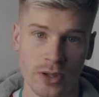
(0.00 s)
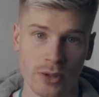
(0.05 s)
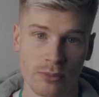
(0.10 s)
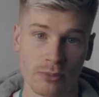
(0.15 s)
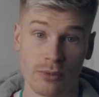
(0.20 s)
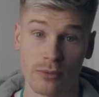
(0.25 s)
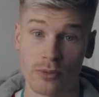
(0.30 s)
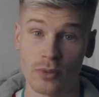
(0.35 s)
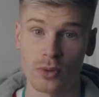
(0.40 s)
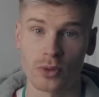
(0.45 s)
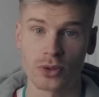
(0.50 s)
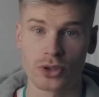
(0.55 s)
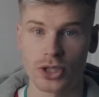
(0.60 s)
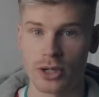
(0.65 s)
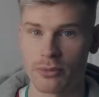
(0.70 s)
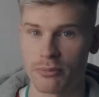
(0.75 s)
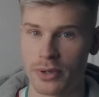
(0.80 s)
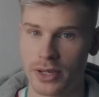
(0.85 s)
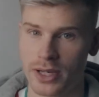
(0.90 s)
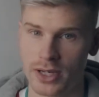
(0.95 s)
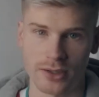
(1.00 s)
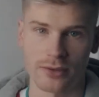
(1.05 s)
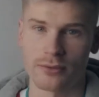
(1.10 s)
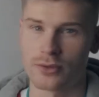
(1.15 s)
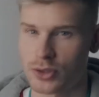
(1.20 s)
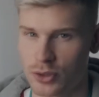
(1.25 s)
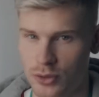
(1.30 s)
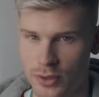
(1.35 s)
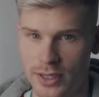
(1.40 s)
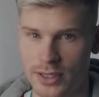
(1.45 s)
Before jumping kind of
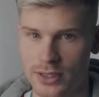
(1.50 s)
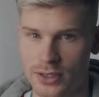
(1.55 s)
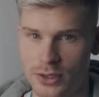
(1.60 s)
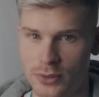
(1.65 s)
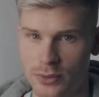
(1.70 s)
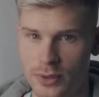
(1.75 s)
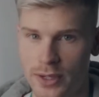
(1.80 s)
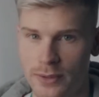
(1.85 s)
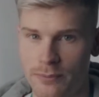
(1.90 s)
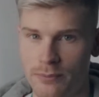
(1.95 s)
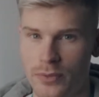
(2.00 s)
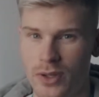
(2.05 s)
straight into it,